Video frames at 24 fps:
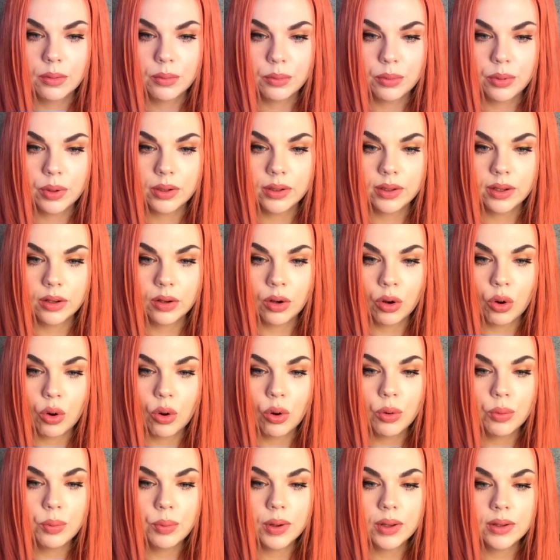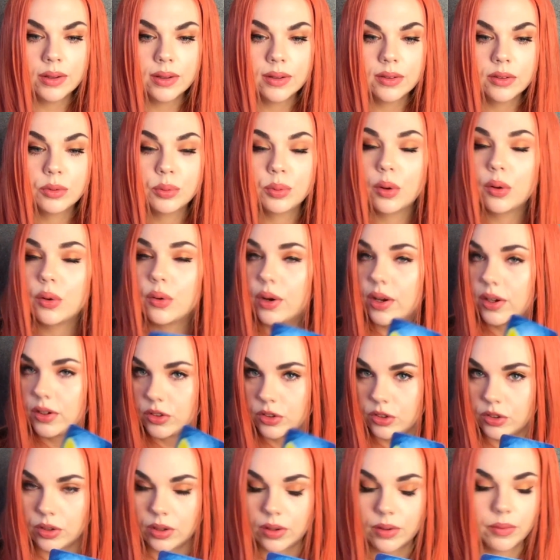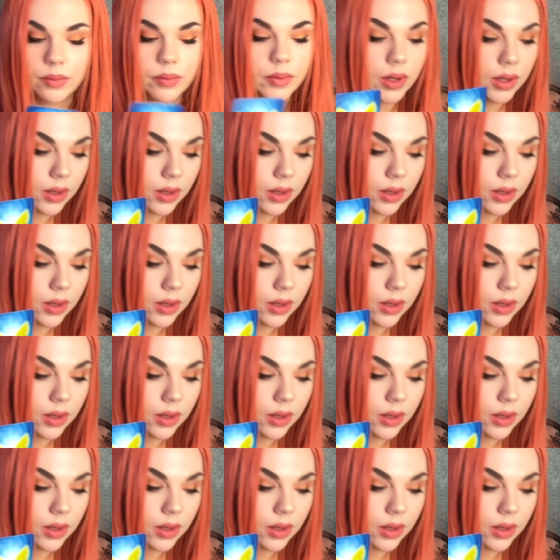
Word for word: bringing hope and inspiration.